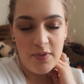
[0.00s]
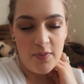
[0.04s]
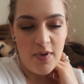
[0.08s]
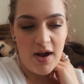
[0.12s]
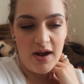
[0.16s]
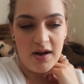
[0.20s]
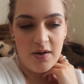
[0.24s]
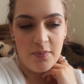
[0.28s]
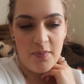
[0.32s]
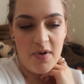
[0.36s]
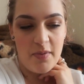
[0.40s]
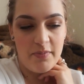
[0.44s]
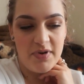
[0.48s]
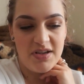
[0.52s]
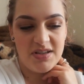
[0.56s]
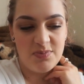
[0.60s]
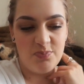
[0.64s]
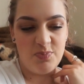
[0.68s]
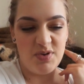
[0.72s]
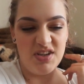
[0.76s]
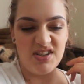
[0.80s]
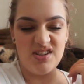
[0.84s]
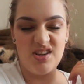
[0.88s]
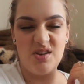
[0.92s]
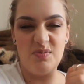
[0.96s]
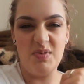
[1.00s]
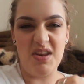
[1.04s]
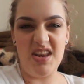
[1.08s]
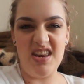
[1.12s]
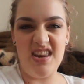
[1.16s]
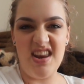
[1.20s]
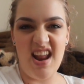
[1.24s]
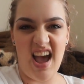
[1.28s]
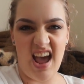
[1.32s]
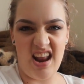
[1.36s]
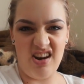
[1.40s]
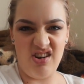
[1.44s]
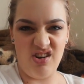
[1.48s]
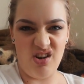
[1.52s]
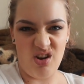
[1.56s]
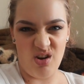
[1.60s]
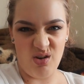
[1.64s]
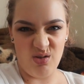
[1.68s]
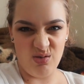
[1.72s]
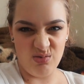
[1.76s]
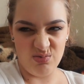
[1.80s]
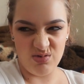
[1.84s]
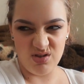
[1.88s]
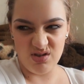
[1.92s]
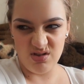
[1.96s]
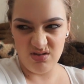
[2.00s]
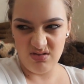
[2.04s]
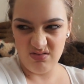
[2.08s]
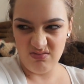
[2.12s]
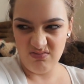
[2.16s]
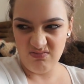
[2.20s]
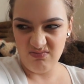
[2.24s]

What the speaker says: Wagamama's, but it's going to be Nando's.